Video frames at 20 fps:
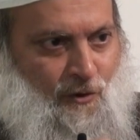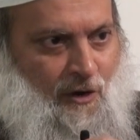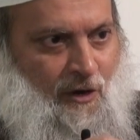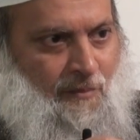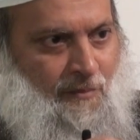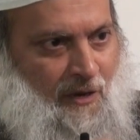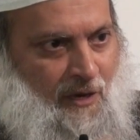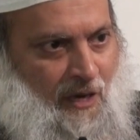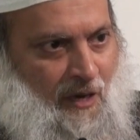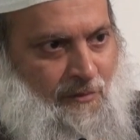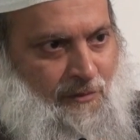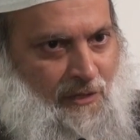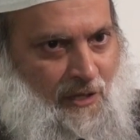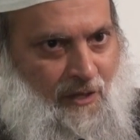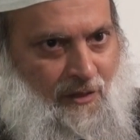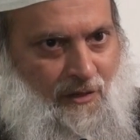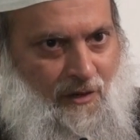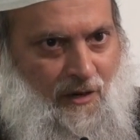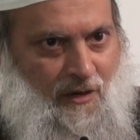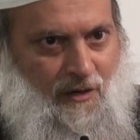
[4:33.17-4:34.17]
he became
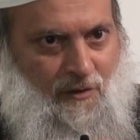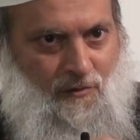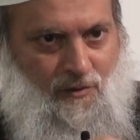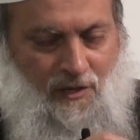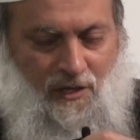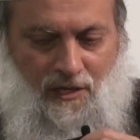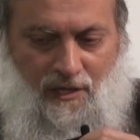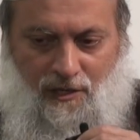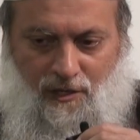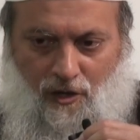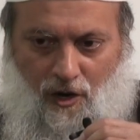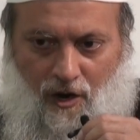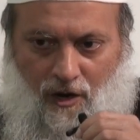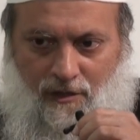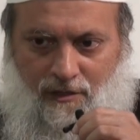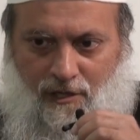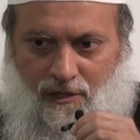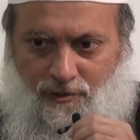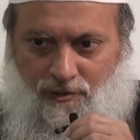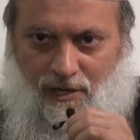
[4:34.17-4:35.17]
Shaitan, when he
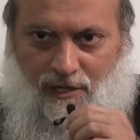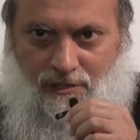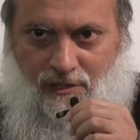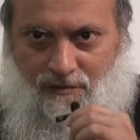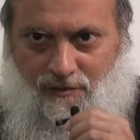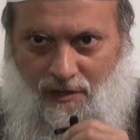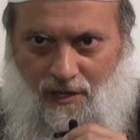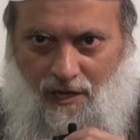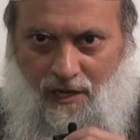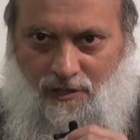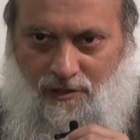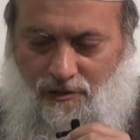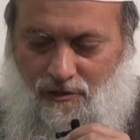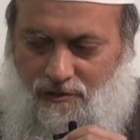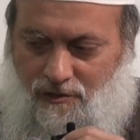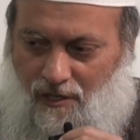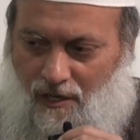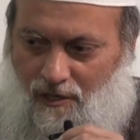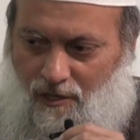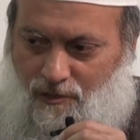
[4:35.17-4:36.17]
donned the dress of the
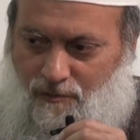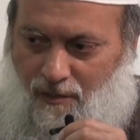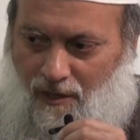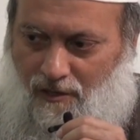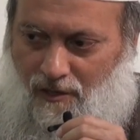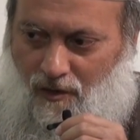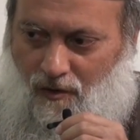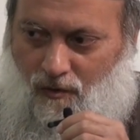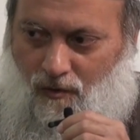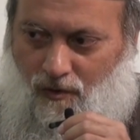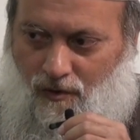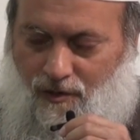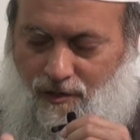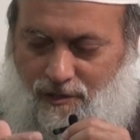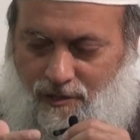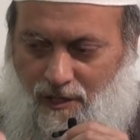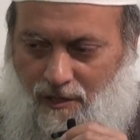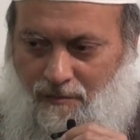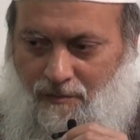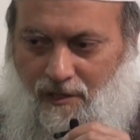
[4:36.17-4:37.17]
angels, Allah subhanahu wa ta'ala
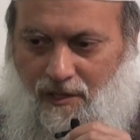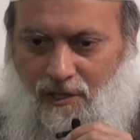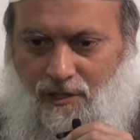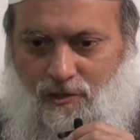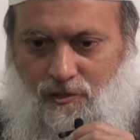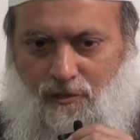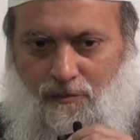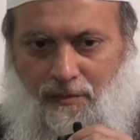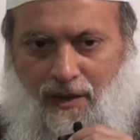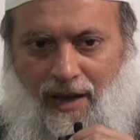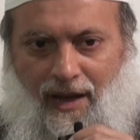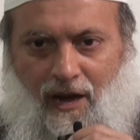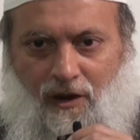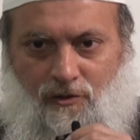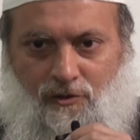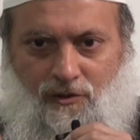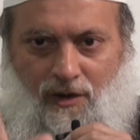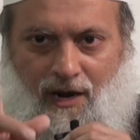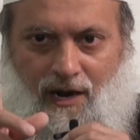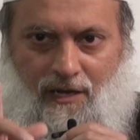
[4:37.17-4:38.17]
orders Iblis to
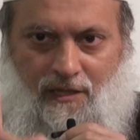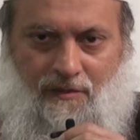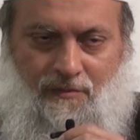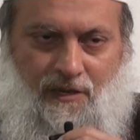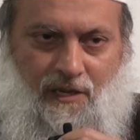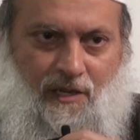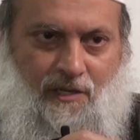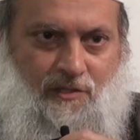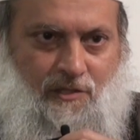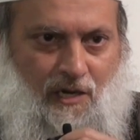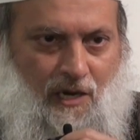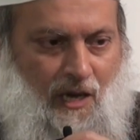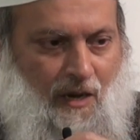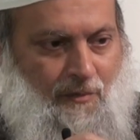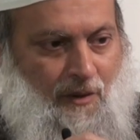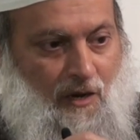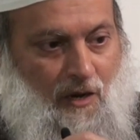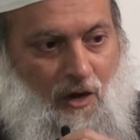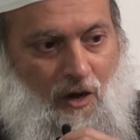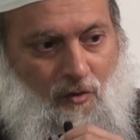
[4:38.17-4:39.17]
bow to Adam alayhi
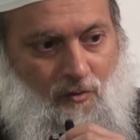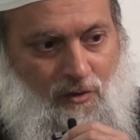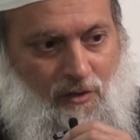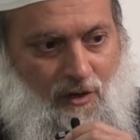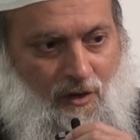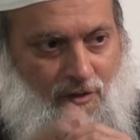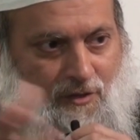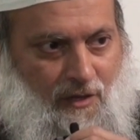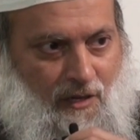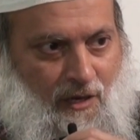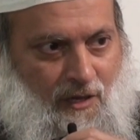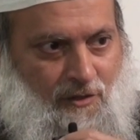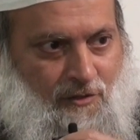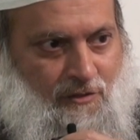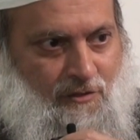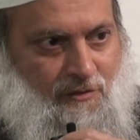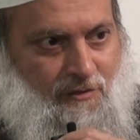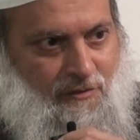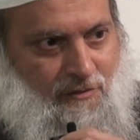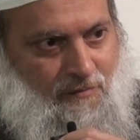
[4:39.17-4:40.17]
salam along with all the
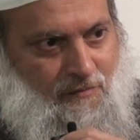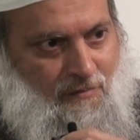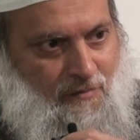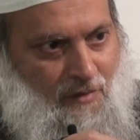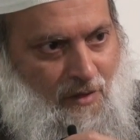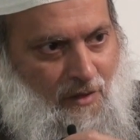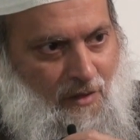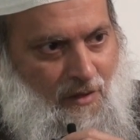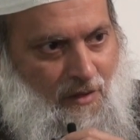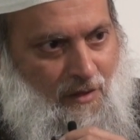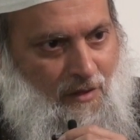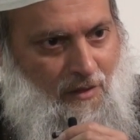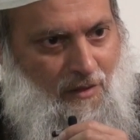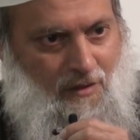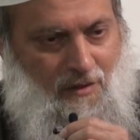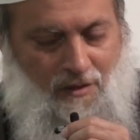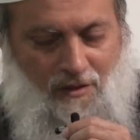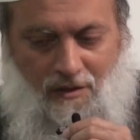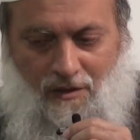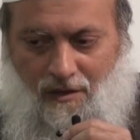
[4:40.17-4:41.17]
angels.
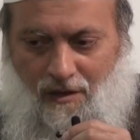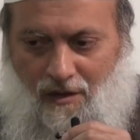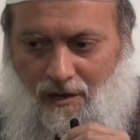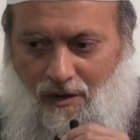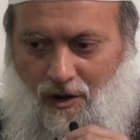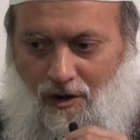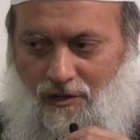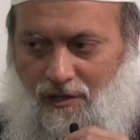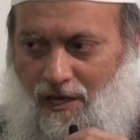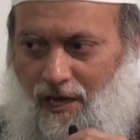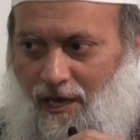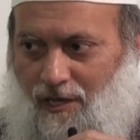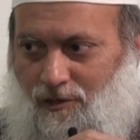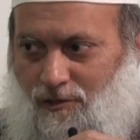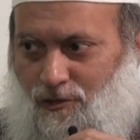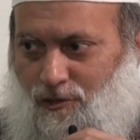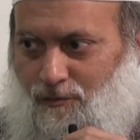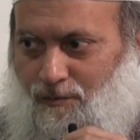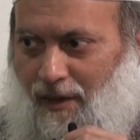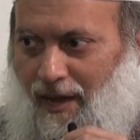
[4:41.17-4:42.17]
And all the
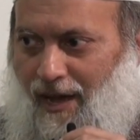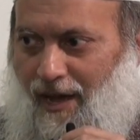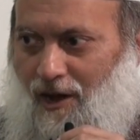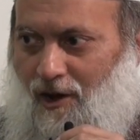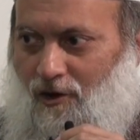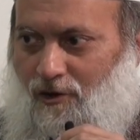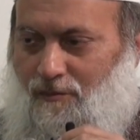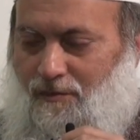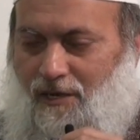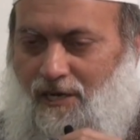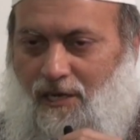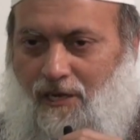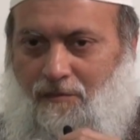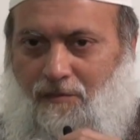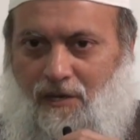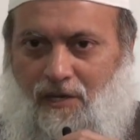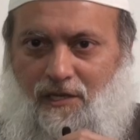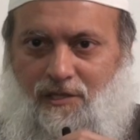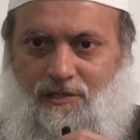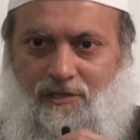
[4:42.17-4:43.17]
angels bowed, but
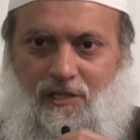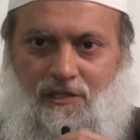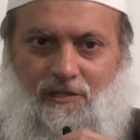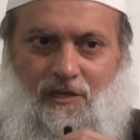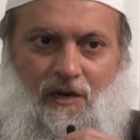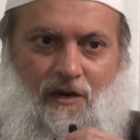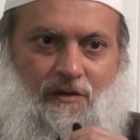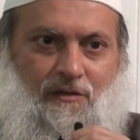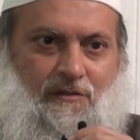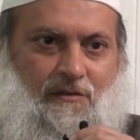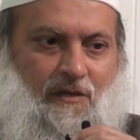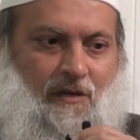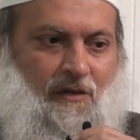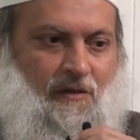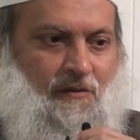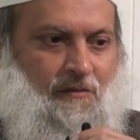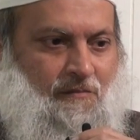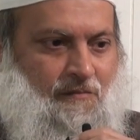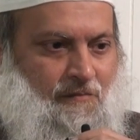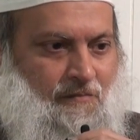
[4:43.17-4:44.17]
Iblis says, oh,
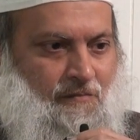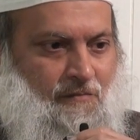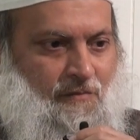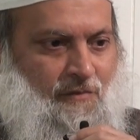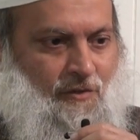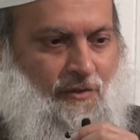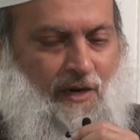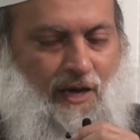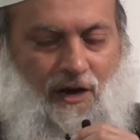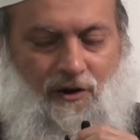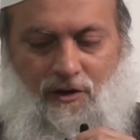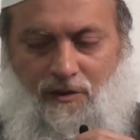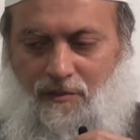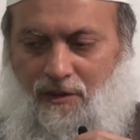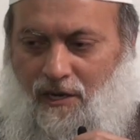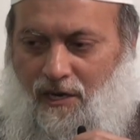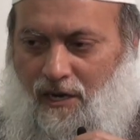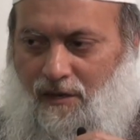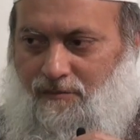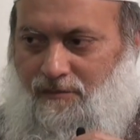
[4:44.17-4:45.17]
no. So now he
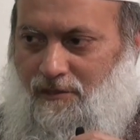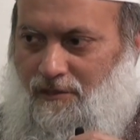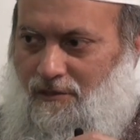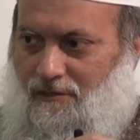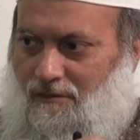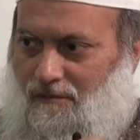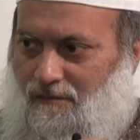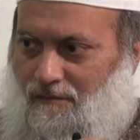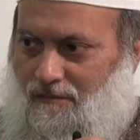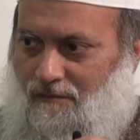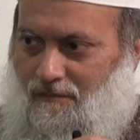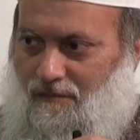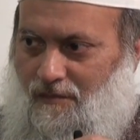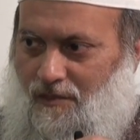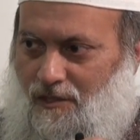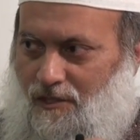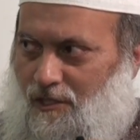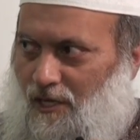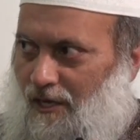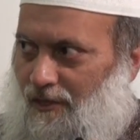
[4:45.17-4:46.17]
becomes
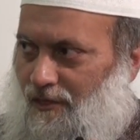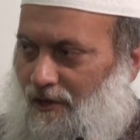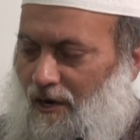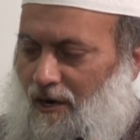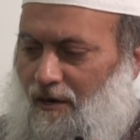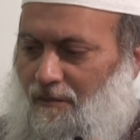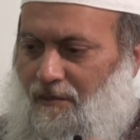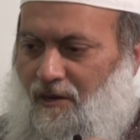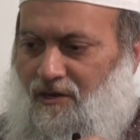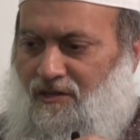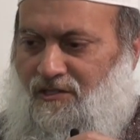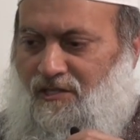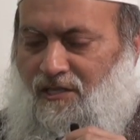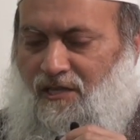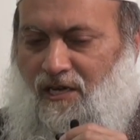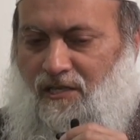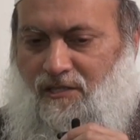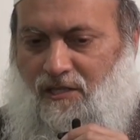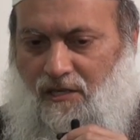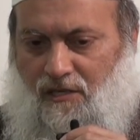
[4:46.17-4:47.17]
Shaitan, because he
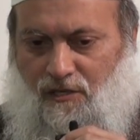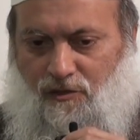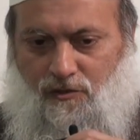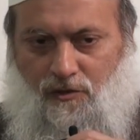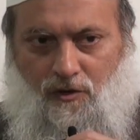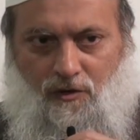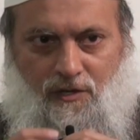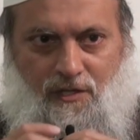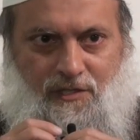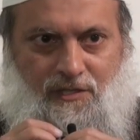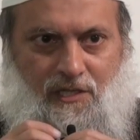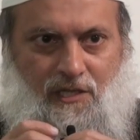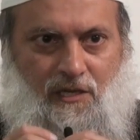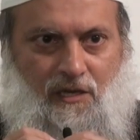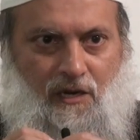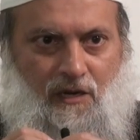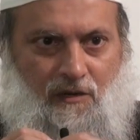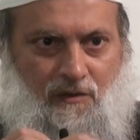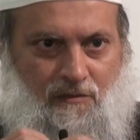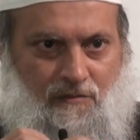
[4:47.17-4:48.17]
doesn't control his
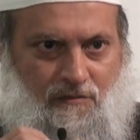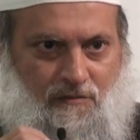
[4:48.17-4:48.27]
ego.